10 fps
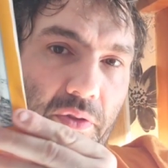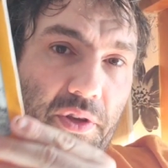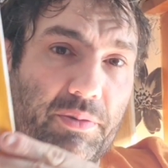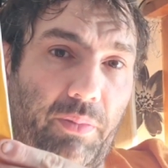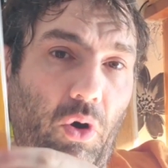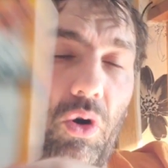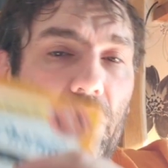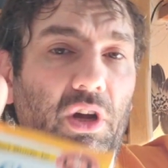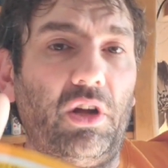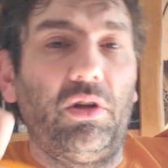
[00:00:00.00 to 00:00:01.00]
in this
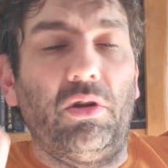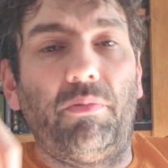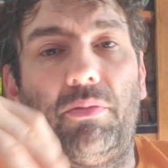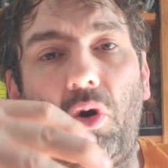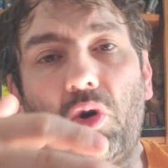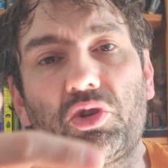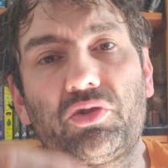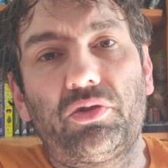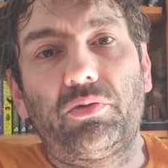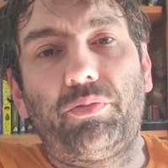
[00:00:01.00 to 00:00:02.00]
book,
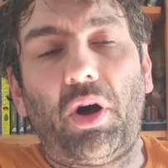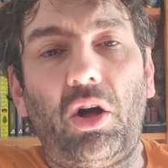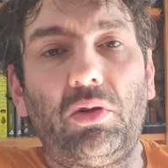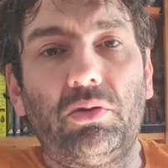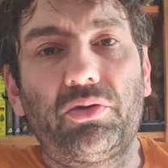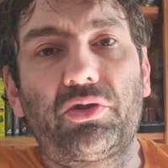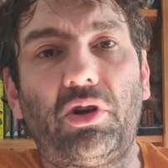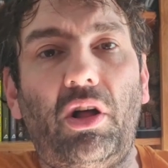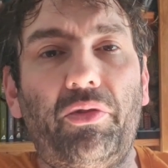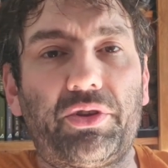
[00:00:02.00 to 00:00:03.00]
most polls
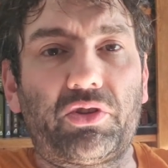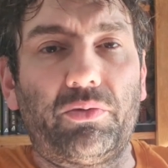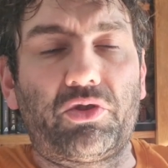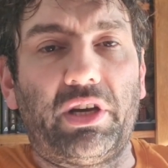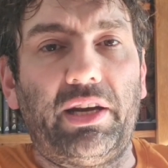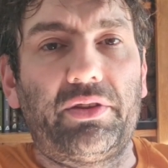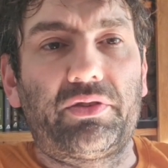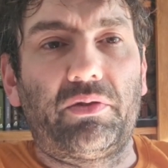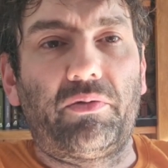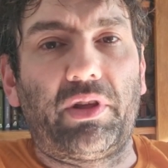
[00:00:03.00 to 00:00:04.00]
on this
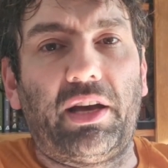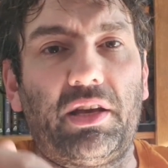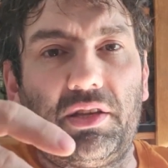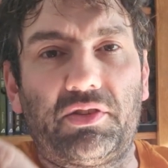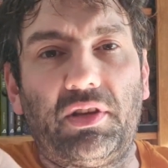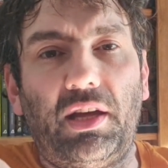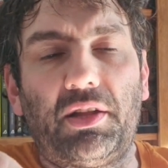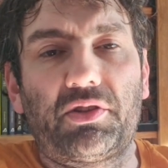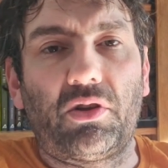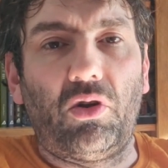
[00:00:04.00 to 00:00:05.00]
subject that he
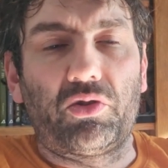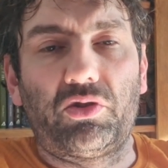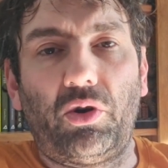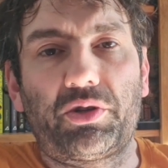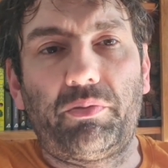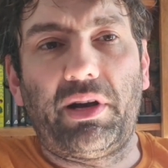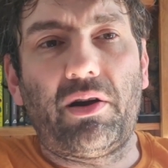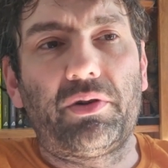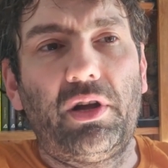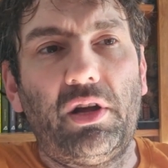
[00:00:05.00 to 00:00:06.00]
states or talks
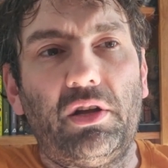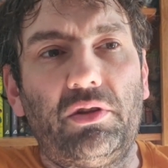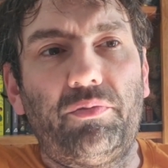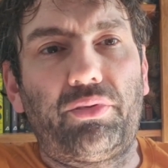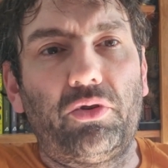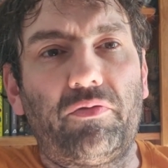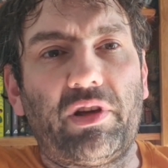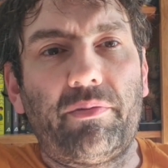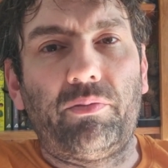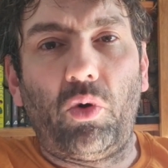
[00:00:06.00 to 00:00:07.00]
about prove
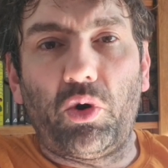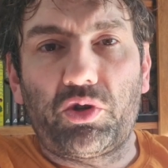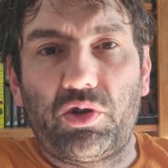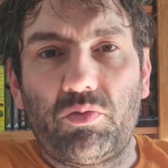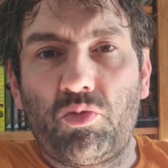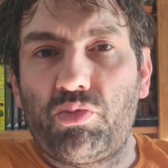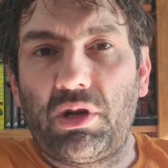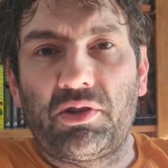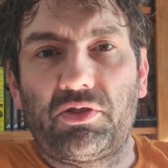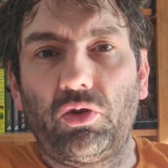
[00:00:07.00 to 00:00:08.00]
that most human
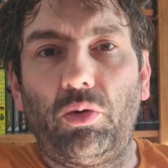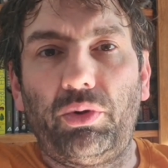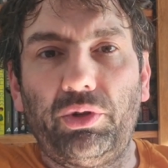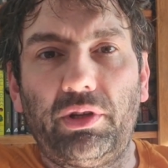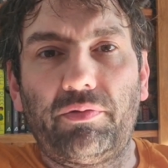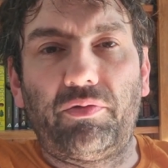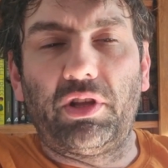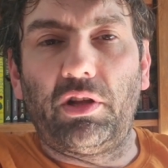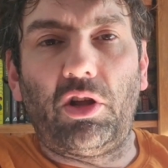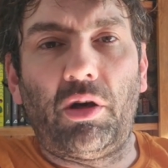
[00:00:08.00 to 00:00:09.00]
beings don't believe
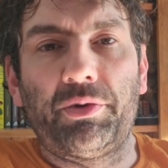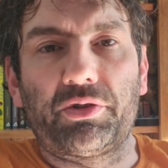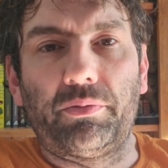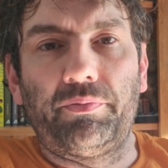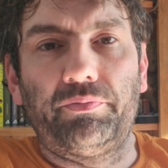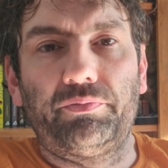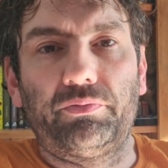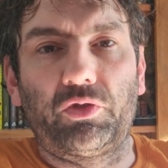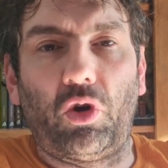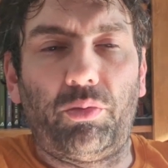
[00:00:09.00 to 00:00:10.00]
the alarmism,
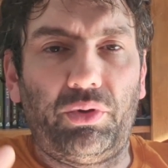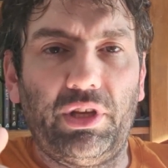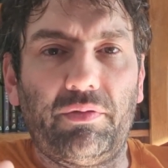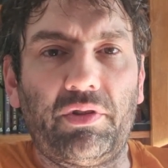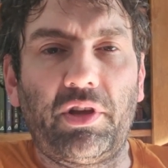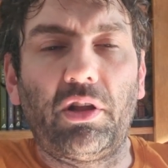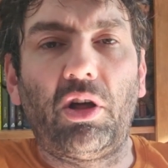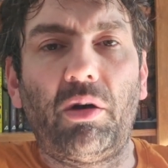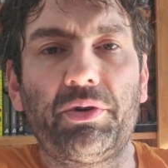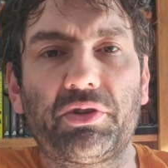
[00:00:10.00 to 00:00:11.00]
don't believe in the
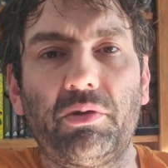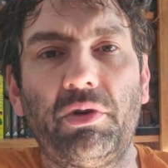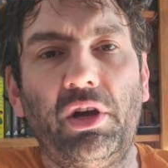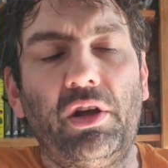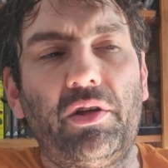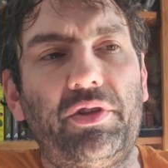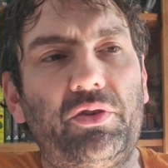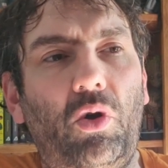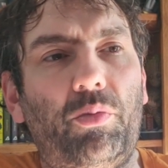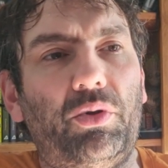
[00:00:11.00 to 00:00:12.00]
alarmism, they
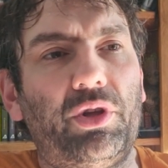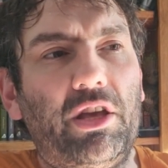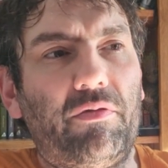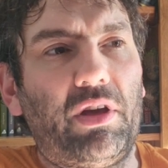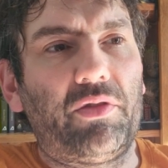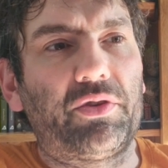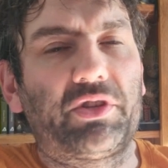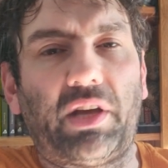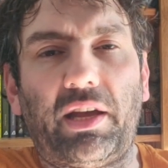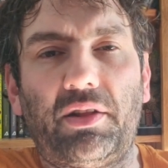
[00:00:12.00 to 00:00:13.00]
don't believe in
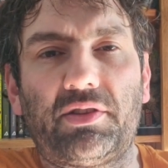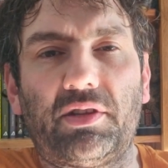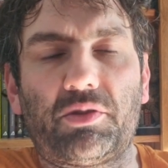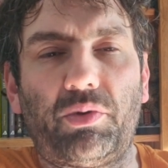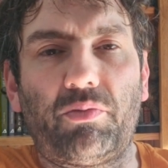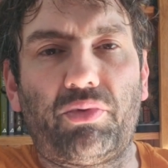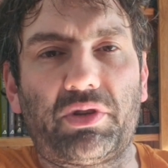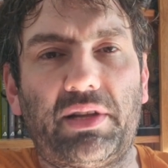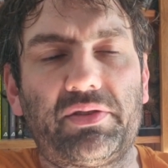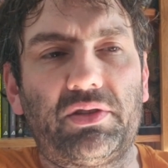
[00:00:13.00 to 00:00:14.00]
the science that's been
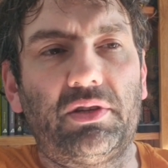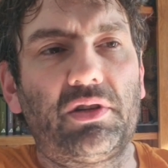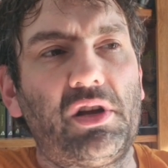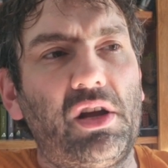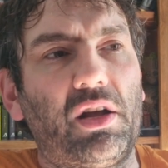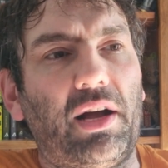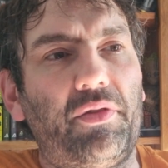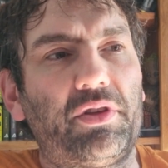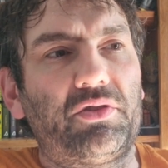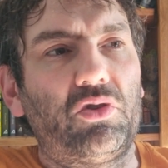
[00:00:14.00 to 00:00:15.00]
presented,
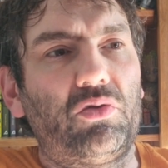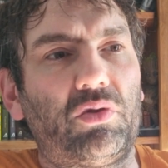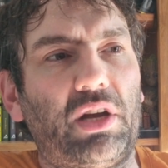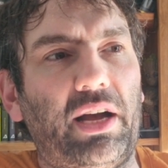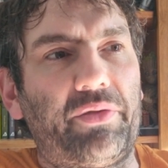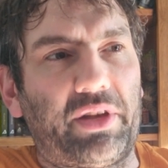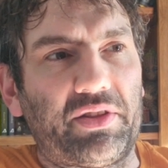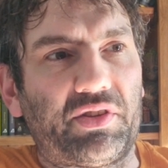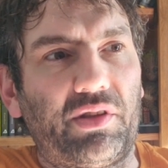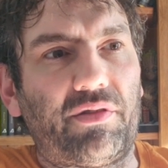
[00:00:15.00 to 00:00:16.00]
and they do and
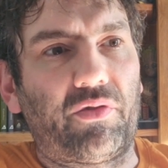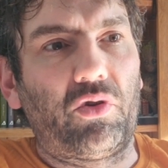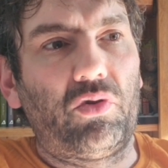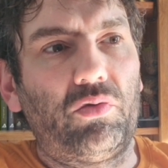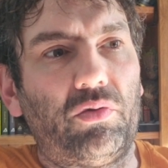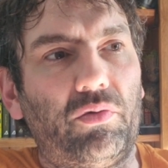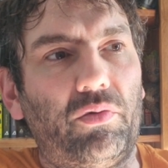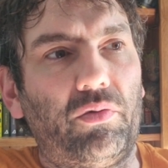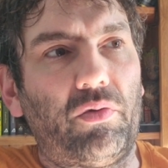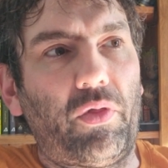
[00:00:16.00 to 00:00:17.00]
can see through
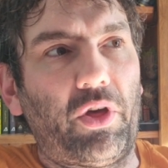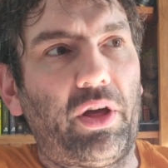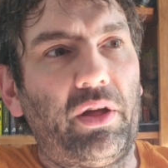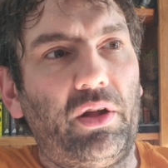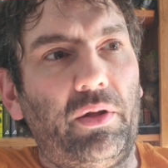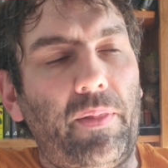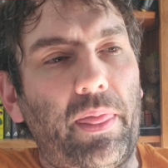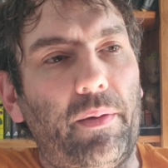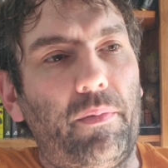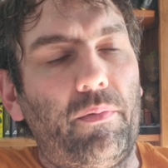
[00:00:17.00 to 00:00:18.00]
the
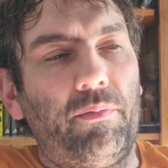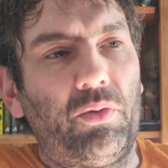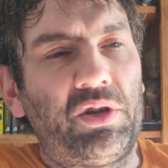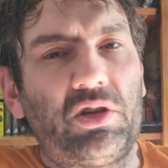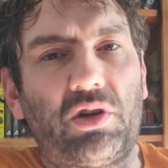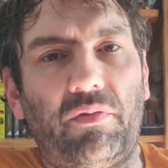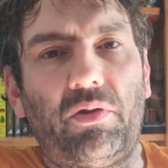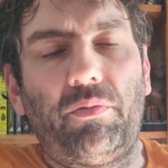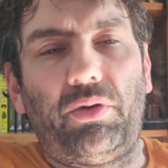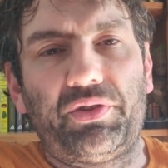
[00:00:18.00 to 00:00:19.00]

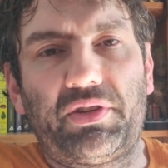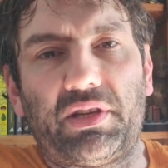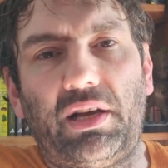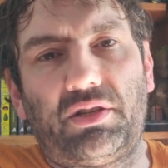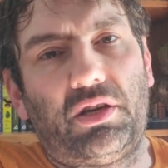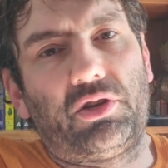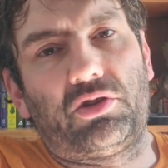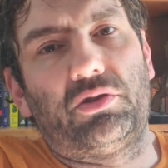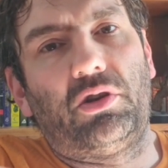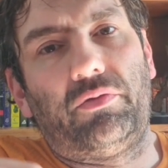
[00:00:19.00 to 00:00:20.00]
money-driven
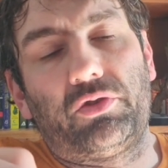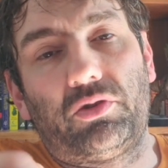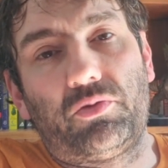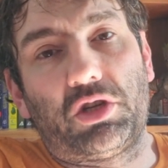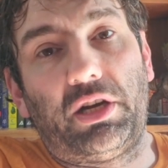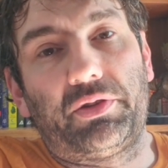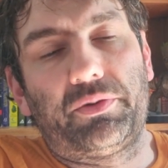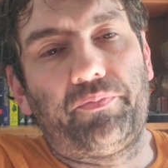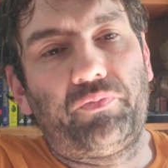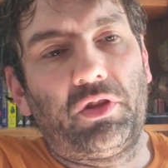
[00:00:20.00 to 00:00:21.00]
politicization of the
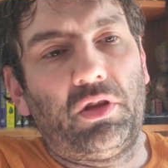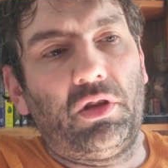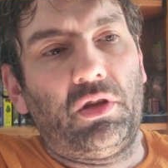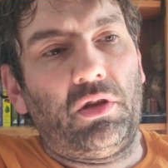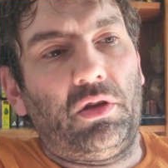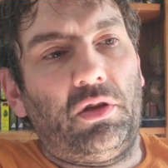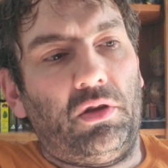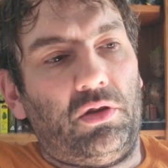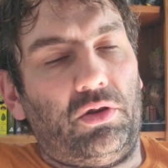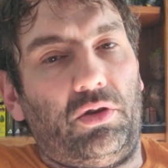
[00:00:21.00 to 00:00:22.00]
subject.
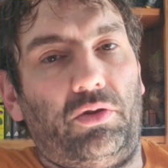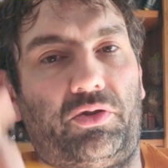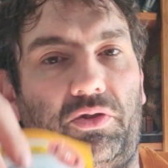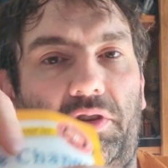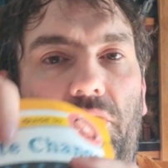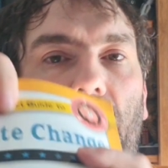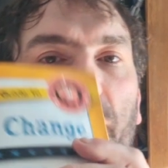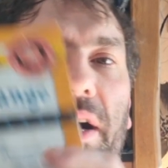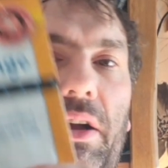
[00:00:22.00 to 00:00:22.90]
So to go